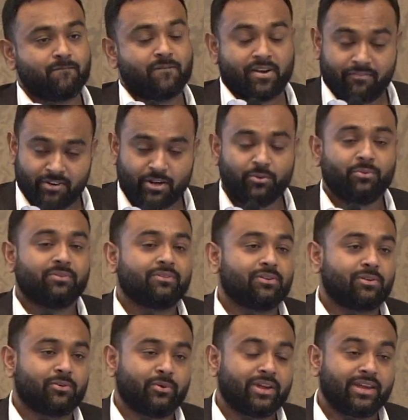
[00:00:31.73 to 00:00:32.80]
revenue
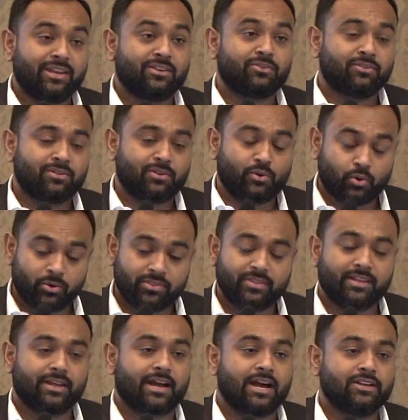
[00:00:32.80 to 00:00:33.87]
growing in growth
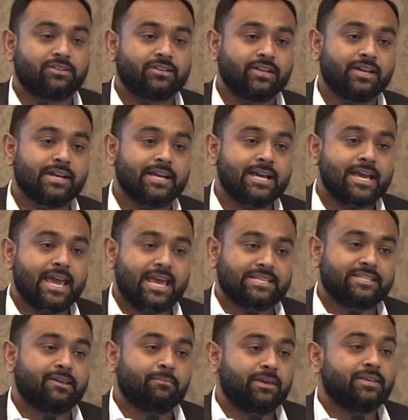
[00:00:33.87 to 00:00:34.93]
in the country,
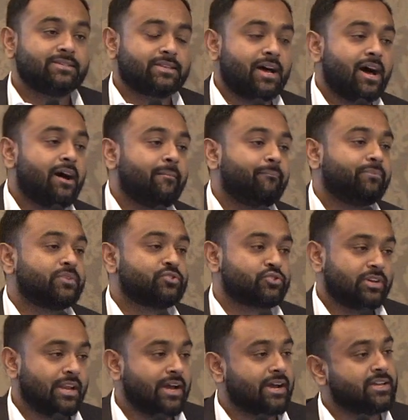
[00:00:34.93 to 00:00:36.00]
SMEs are Sri
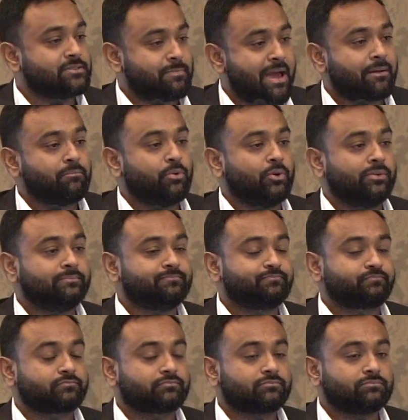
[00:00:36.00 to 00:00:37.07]
Lanka's backbone.
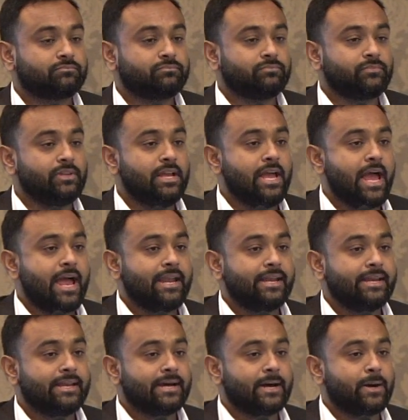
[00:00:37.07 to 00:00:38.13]

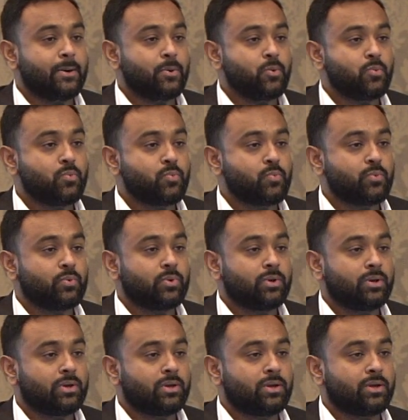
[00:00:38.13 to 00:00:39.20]
And
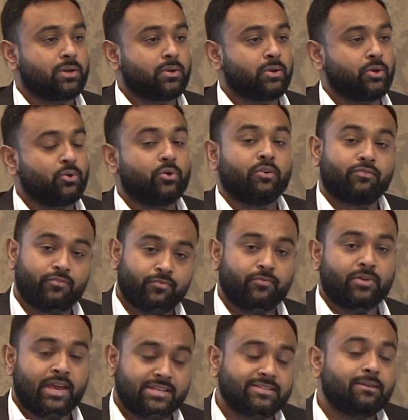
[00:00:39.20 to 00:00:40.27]
if
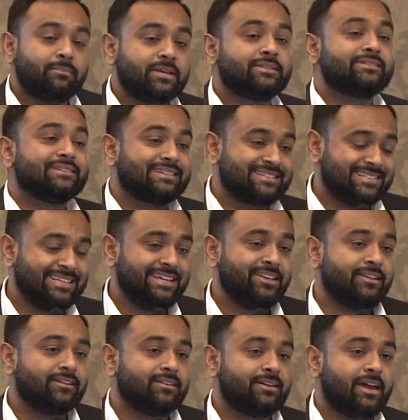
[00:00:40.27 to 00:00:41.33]
SMEs
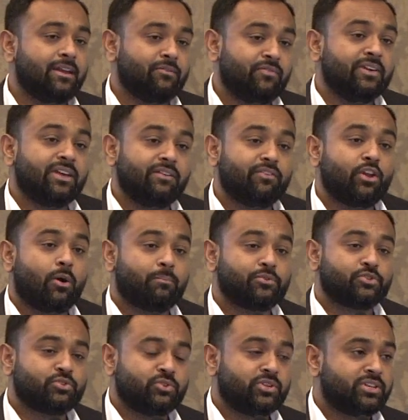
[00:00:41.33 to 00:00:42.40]
succeed, and if we give an
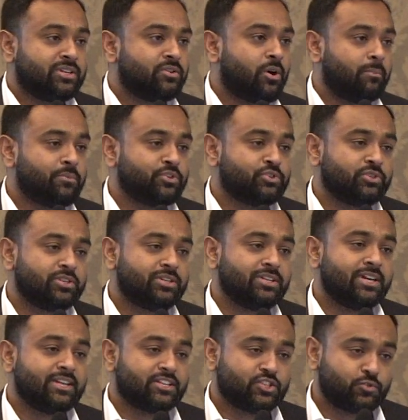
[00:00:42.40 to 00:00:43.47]
opportunity
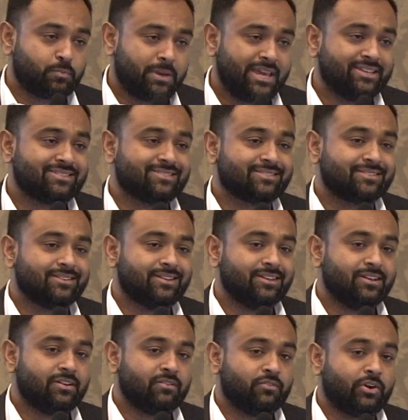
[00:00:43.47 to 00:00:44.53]
and a space
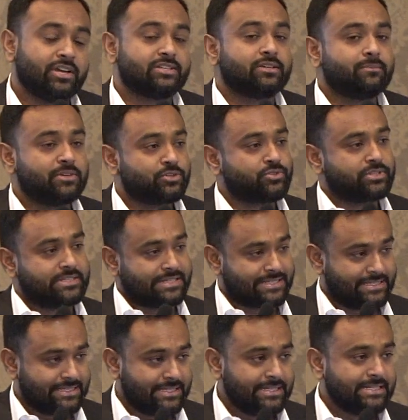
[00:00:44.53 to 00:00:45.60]
for SMEs to
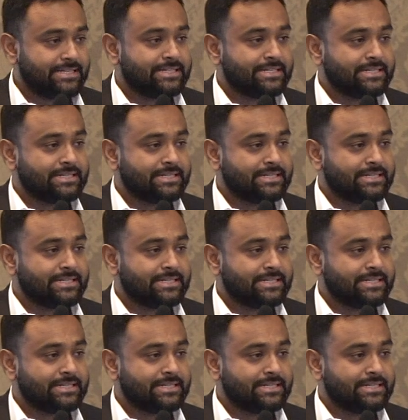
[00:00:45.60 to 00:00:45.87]
succeed,